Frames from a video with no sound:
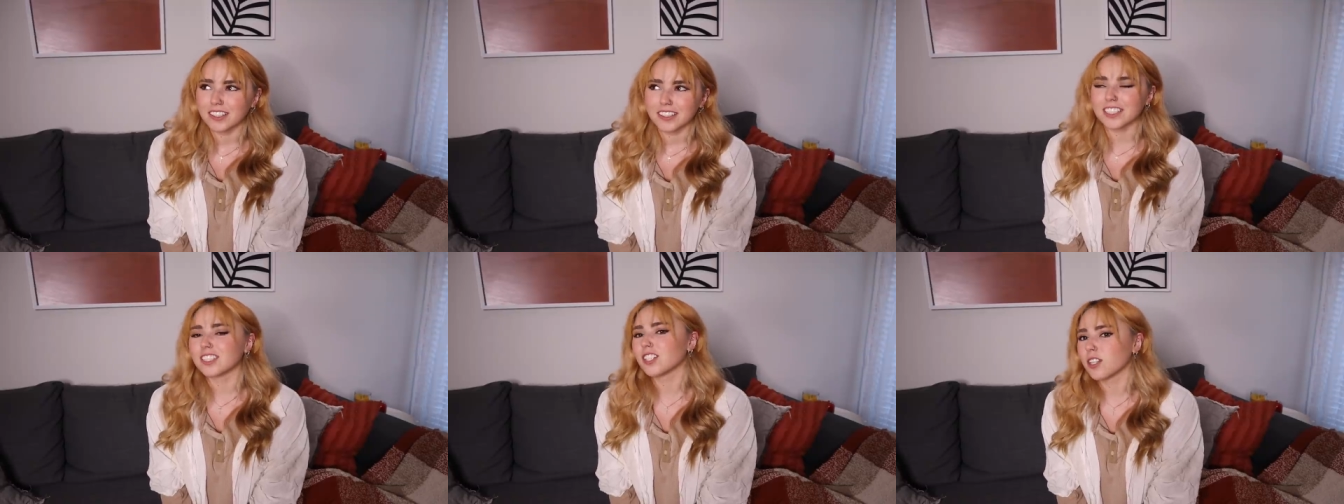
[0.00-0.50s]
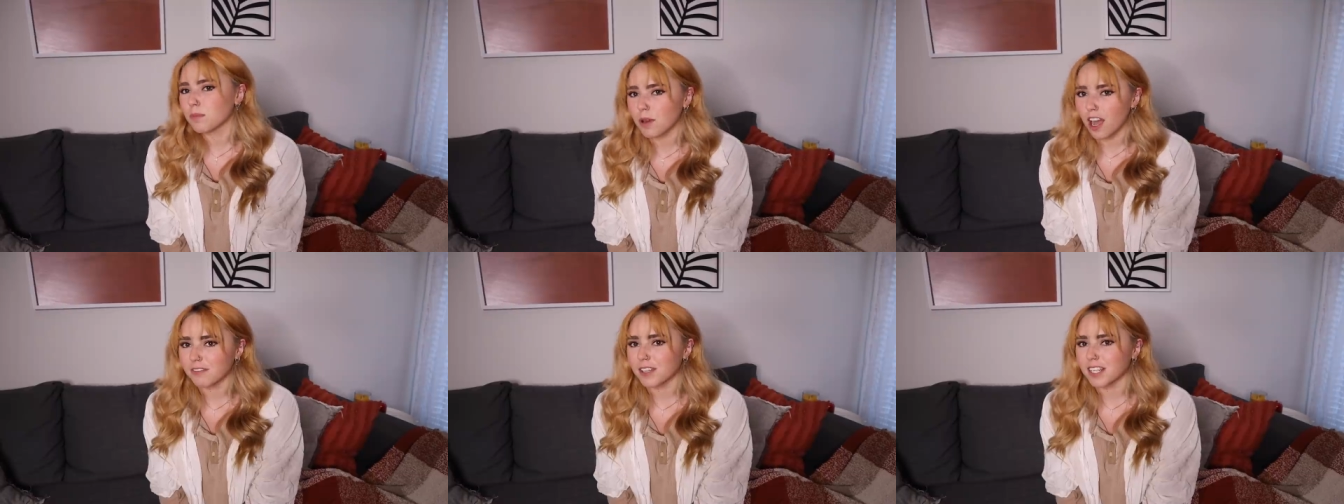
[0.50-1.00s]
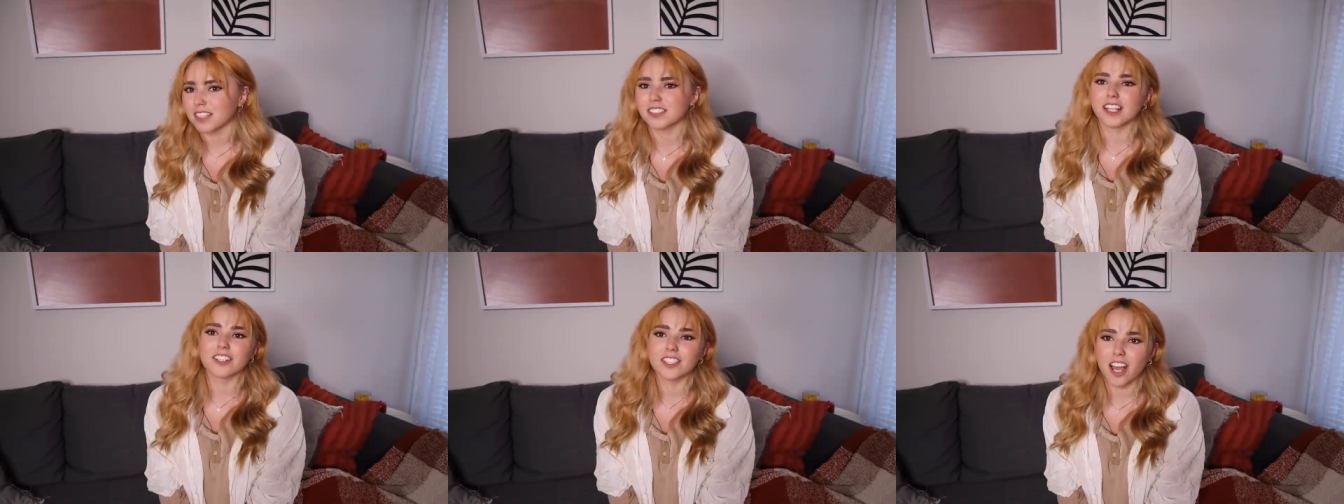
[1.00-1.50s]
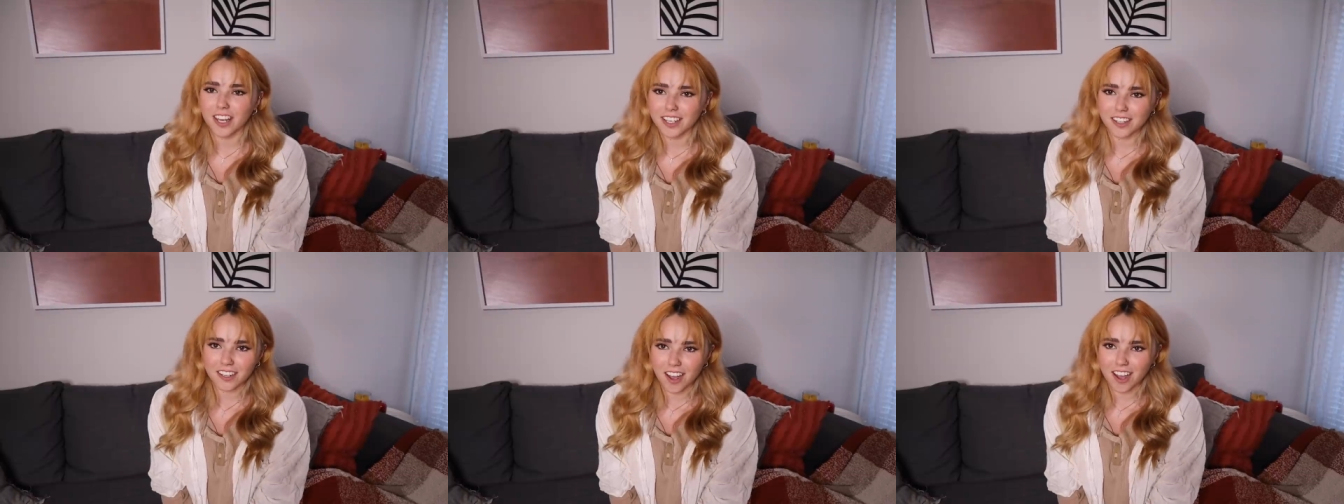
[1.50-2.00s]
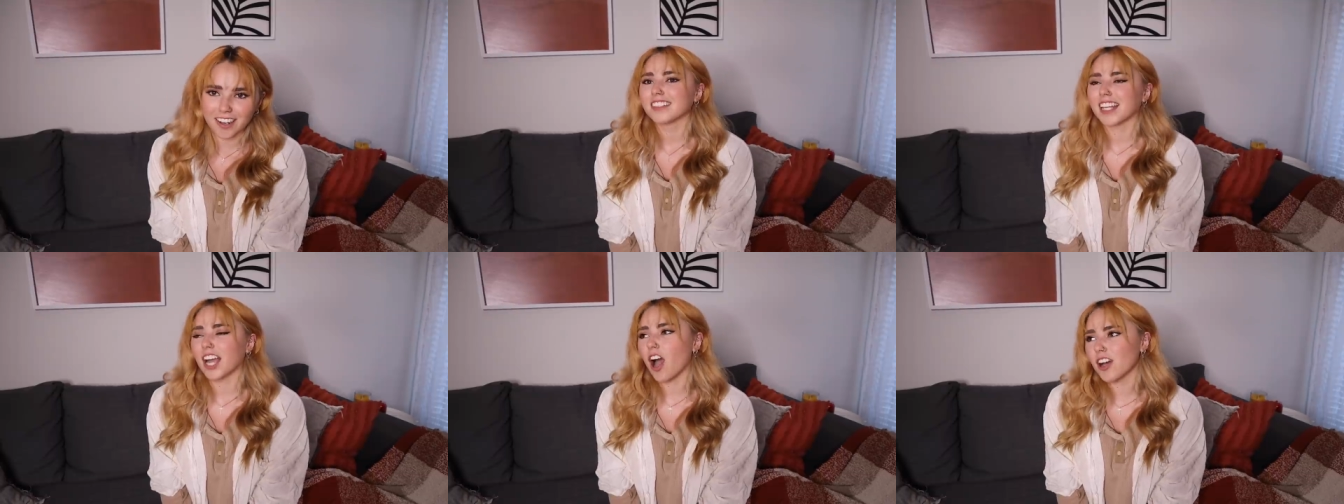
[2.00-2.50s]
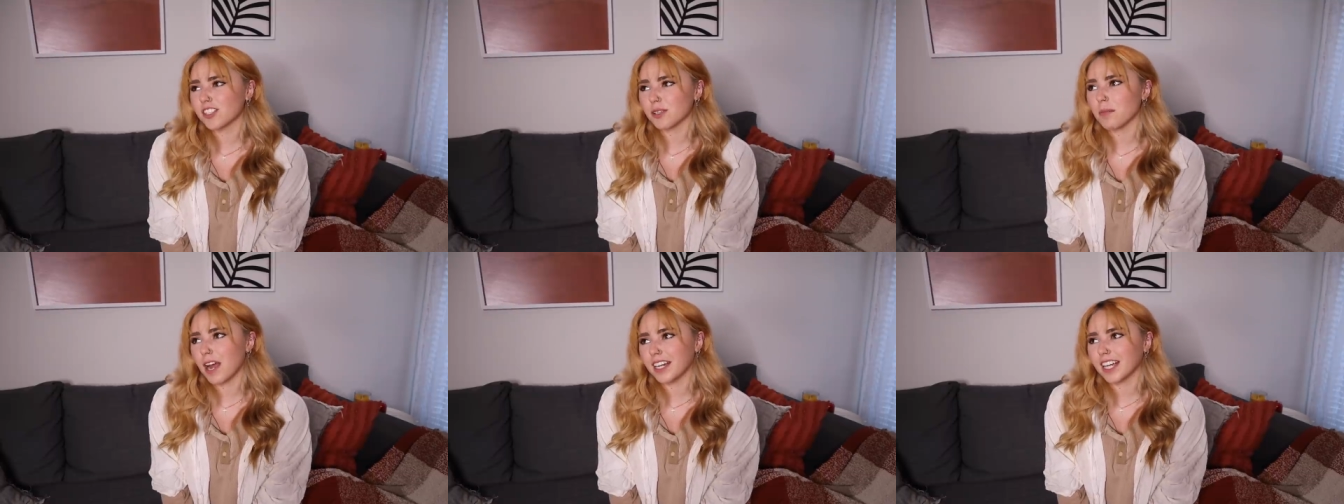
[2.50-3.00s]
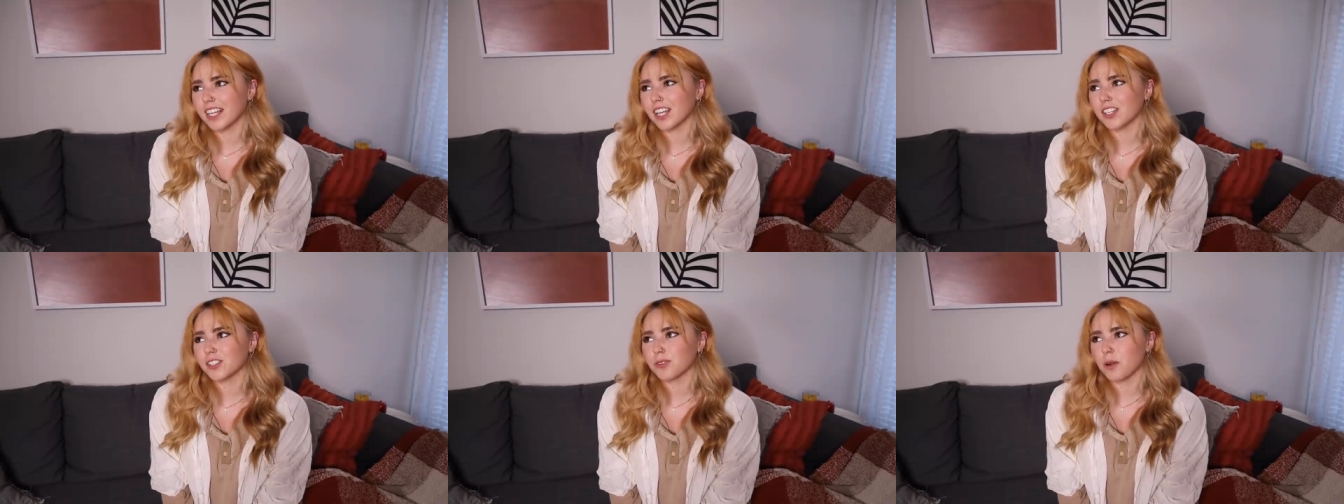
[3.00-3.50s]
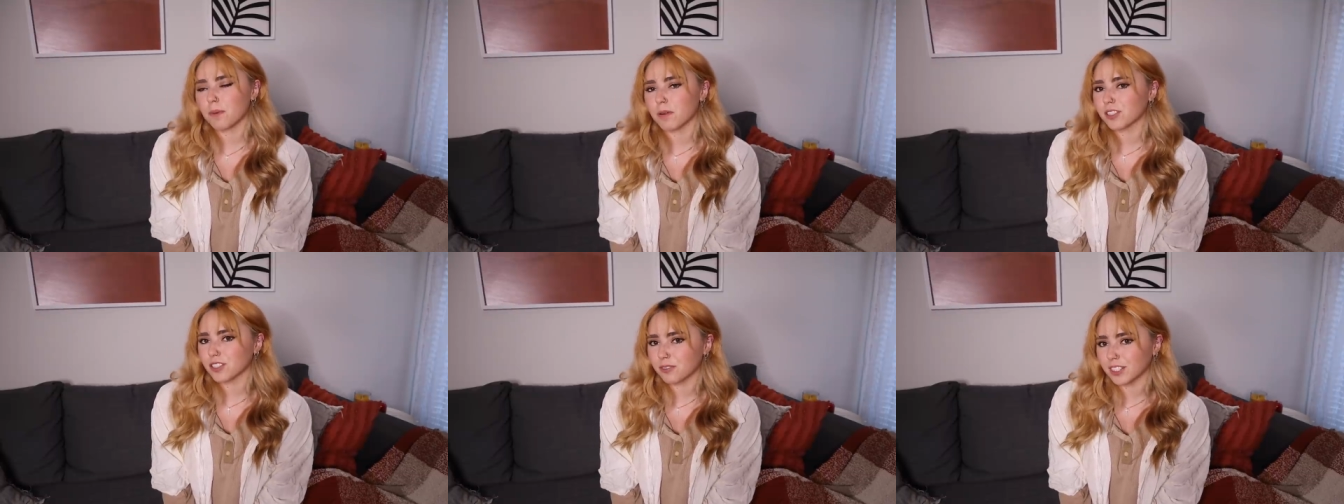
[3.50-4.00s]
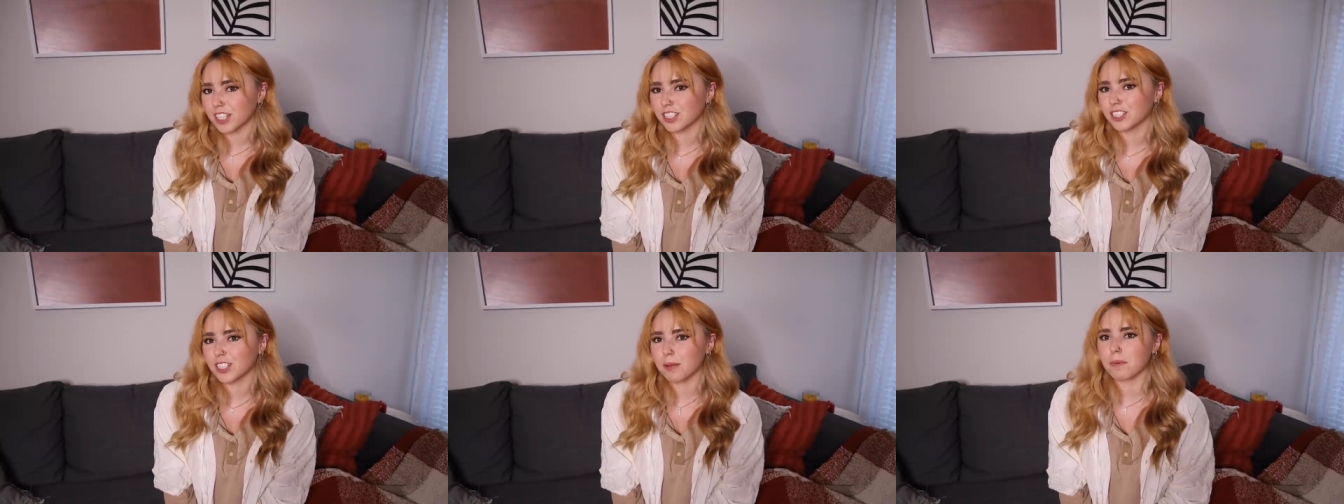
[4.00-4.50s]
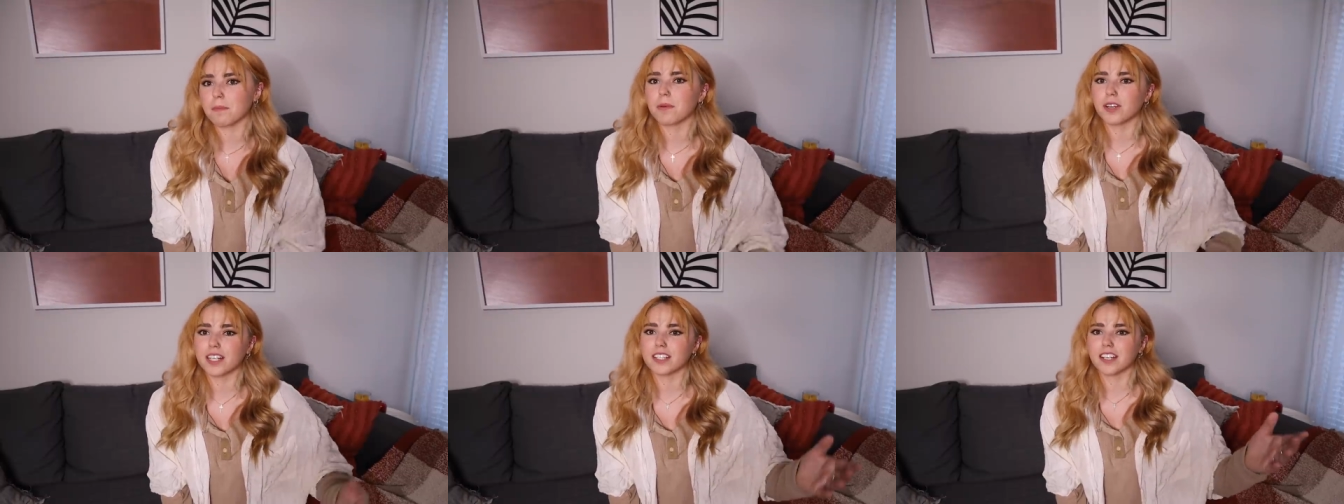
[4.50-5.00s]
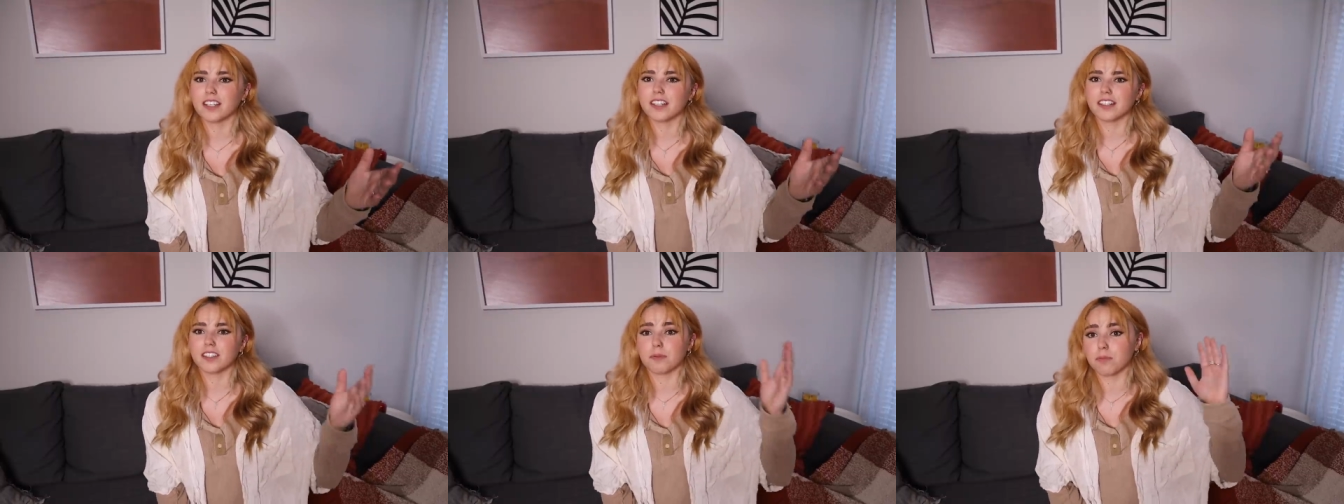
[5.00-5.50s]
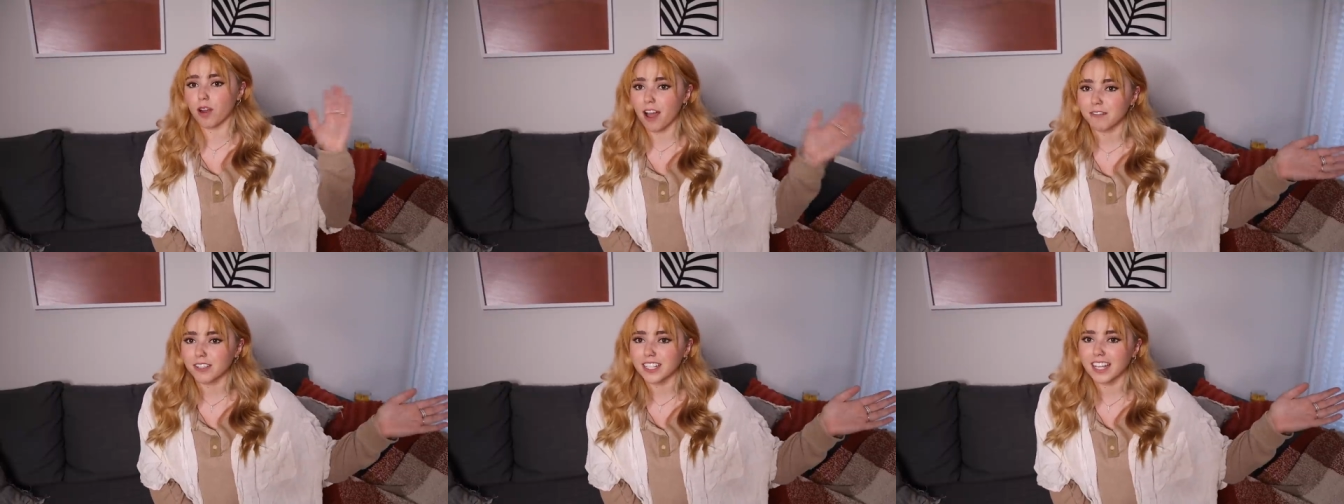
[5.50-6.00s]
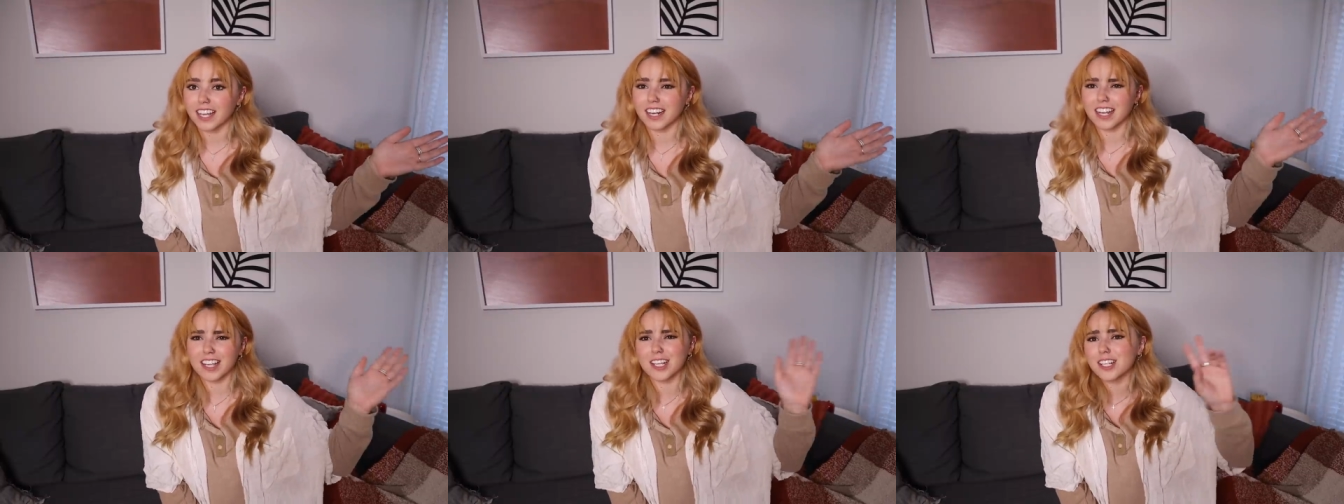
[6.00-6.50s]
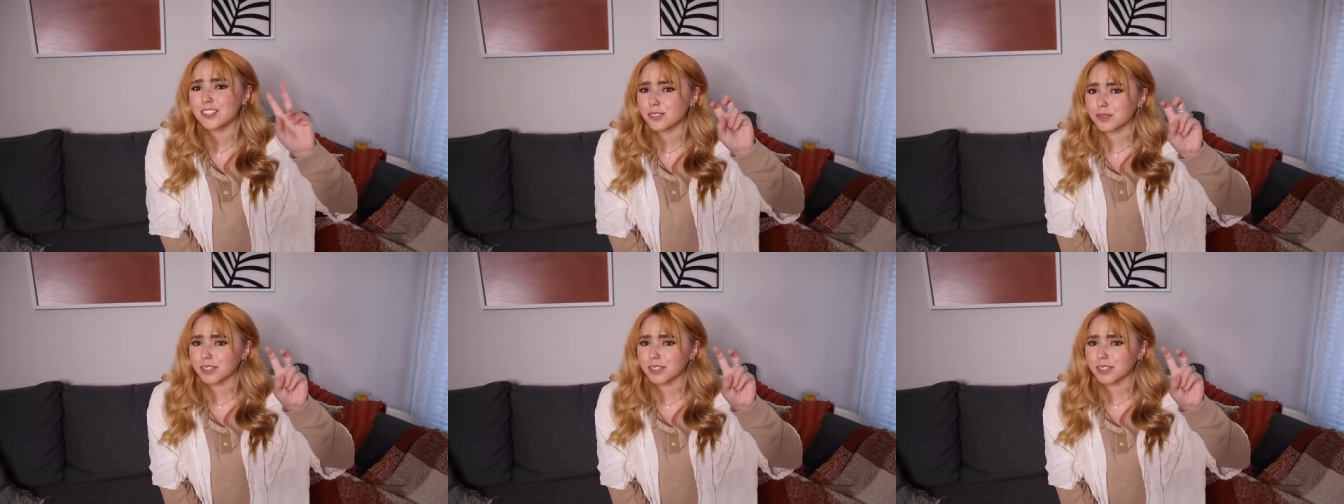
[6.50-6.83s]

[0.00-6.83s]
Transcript: Listen to the prophet because they're talking to God. Like undermining your personal relationship and putting the prophet and his